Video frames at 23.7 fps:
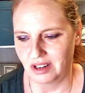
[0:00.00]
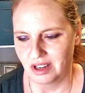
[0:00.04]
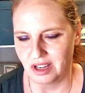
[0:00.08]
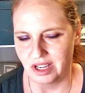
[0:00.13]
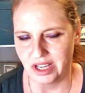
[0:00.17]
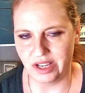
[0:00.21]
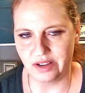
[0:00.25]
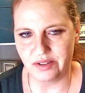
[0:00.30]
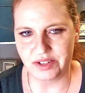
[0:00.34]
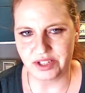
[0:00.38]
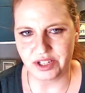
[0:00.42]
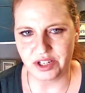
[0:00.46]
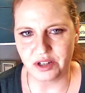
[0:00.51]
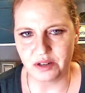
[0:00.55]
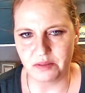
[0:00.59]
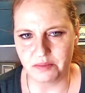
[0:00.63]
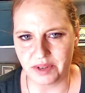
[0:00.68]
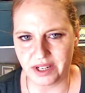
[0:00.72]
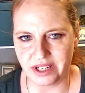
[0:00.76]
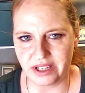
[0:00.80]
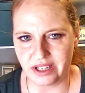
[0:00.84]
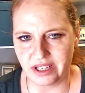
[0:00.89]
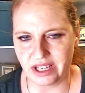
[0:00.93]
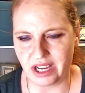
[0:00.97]
YouTube,
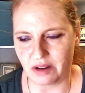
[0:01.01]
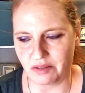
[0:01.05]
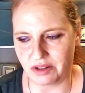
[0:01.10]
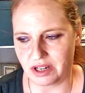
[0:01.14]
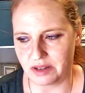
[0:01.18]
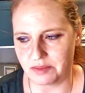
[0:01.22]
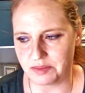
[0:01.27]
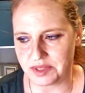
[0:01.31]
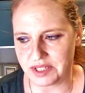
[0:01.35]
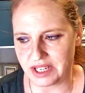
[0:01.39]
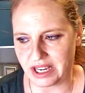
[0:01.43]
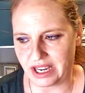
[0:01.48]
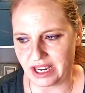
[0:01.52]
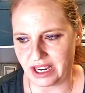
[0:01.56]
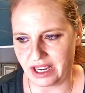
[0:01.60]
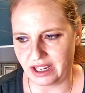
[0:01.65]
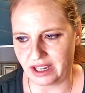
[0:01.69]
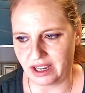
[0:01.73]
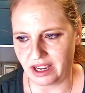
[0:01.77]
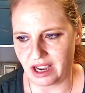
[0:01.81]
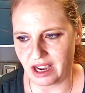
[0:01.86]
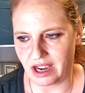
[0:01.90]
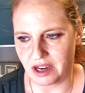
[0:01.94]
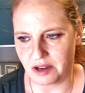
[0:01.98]
but you get what I'm
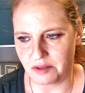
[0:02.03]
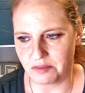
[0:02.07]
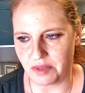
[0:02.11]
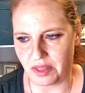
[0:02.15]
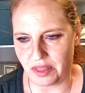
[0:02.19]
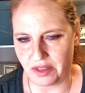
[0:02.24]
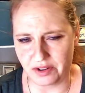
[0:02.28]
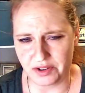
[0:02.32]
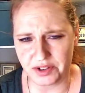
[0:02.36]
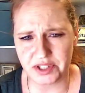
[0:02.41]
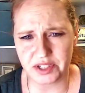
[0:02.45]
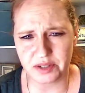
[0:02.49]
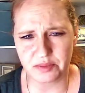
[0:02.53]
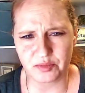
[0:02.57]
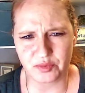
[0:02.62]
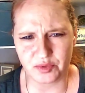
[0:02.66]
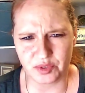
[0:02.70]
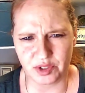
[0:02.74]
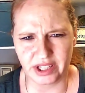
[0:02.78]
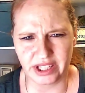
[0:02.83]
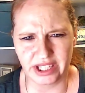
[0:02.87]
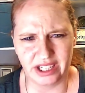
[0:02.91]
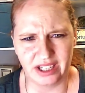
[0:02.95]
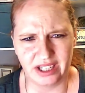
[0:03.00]
saying. Um, there's some
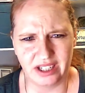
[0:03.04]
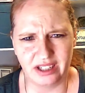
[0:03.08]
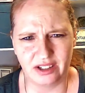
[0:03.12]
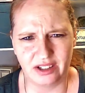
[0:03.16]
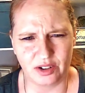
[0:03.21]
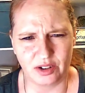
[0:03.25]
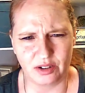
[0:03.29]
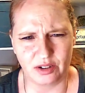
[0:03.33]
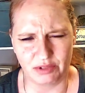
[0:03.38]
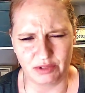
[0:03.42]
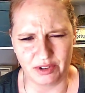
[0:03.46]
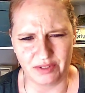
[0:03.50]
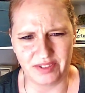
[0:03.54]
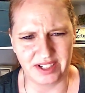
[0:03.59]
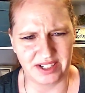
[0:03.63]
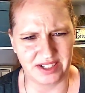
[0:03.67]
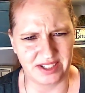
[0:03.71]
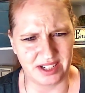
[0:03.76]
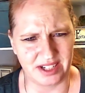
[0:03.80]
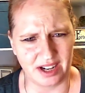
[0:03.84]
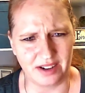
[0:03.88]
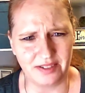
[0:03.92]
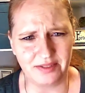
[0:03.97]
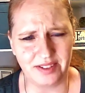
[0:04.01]
really horrific
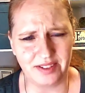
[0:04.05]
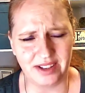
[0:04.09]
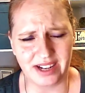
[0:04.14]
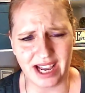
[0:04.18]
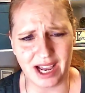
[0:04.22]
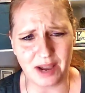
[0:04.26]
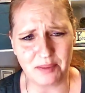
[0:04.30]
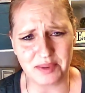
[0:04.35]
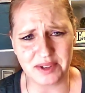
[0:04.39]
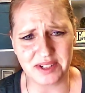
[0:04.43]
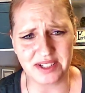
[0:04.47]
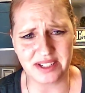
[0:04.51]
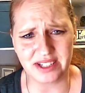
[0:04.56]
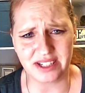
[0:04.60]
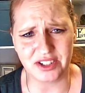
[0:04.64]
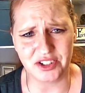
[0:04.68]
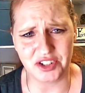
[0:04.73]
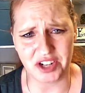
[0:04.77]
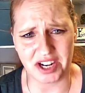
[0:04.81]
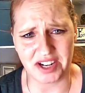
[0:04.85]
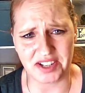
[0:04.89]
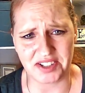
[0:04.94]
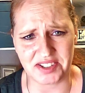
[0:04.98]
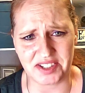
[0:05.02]
stuff that happened in
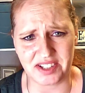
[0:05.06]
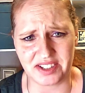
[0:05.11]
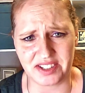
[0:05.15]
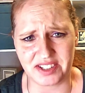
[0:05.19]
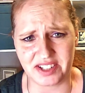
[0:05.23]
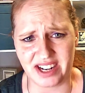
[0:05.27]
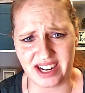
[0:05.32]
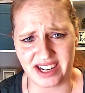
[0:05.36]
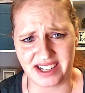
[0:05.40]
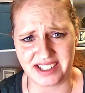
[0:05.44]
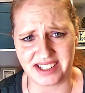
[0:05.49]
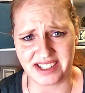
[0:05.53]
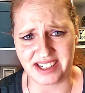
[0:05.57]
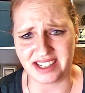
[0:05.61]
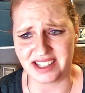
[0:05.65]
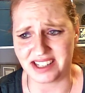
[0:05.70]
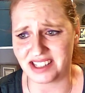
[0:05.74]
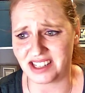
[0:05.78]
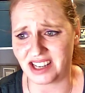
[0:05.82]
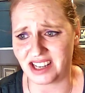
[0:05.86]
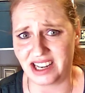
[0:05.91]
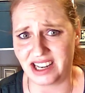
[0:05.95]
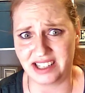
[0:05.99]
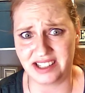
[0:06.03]
Genesis and
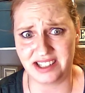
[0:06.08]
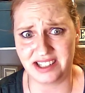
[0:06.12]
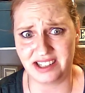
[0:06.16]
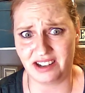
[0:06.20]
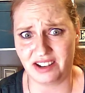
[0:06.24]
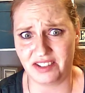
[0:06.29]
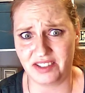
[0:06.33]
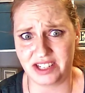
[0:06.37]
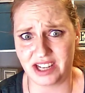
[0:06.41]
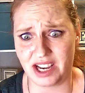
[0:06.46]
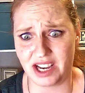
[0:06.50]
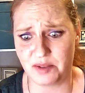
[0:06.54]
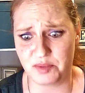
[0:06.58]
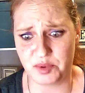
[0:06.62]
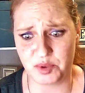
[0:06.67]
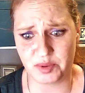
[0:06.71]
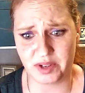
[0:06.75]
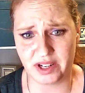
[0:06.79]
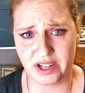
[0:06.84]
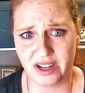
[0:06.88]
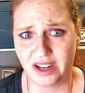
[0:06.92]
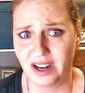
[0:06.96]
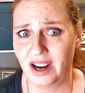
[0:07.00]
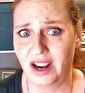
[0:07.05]
Exodus. I can see all the times
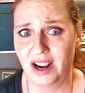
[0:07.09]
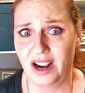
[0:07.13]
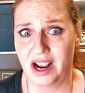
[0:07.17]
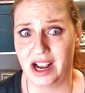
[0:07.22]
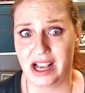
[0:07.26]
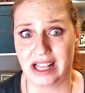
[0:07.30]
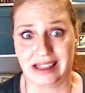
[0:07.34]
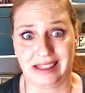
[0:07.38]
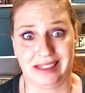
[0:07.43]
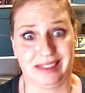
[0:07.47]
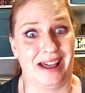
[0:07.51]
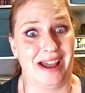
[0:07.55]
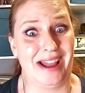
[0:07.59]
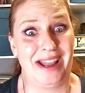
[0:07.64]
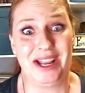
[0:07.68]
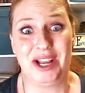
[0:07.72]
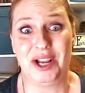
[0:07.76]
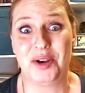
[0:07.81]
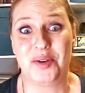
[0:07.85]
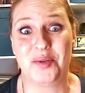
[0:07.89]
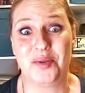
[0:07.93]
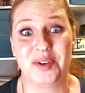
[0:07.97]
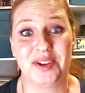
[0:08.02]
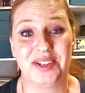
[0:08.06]
when
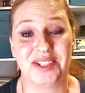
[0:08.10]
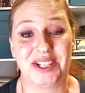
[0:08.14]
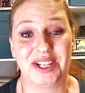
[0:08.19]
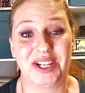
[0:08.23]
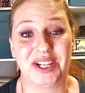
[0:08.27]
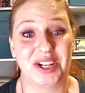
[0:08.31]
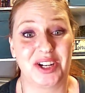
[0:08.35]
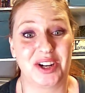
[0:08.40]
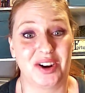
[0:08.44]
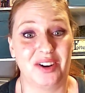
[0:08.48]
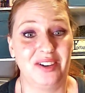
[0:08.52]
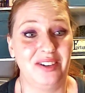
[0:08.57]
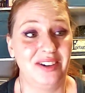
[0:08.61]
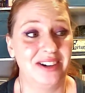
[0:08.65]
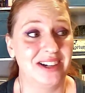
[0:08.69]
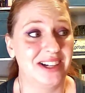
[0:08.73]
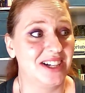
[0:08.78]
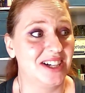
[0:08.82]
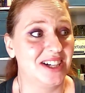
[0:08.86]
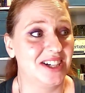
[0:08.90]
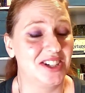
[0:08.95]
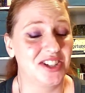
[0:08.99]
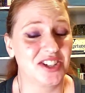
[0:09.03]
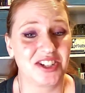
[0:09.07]
lying was
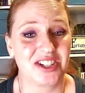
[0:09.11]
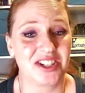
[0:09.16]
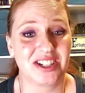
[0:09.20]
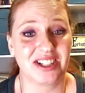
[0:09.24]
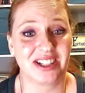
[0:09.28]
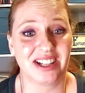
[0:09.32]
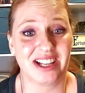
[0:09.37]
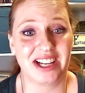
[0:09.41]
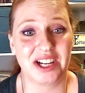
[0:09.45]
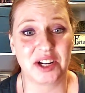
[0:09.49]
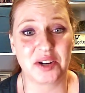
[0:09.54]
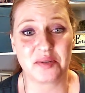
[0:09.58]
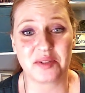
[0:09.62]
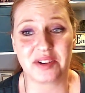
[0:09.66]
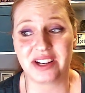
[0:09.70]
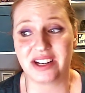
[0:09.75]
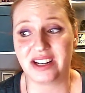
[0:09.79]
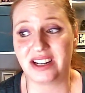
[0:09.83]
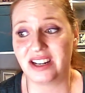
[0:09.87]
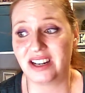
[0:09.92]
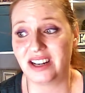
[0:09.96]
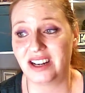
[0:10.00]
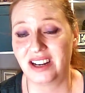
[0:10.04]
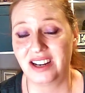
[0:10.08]
encouraged, like
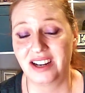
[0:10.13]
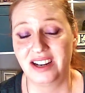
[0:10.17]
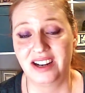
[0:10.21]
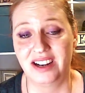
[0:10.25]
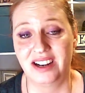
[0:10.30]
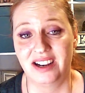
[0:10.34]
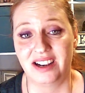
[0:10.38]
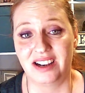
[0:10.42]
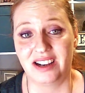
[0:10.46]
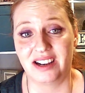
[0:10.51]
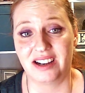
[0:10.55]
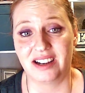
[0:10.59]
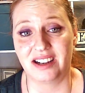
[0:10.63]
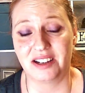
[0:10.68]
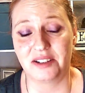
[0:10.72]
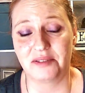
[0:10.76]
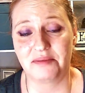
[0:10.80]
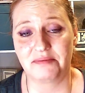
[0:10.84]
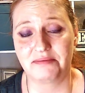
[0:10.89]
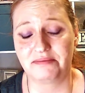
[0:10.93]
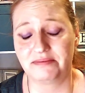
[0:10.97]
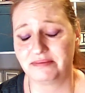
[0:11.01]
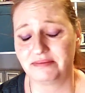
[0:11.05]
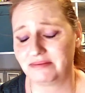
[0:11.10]
when
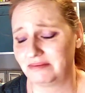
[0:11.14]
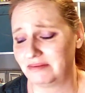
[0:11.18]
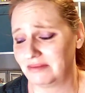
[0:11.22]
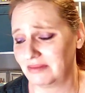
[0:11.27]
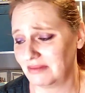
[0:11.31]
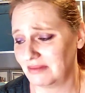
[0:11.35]
um,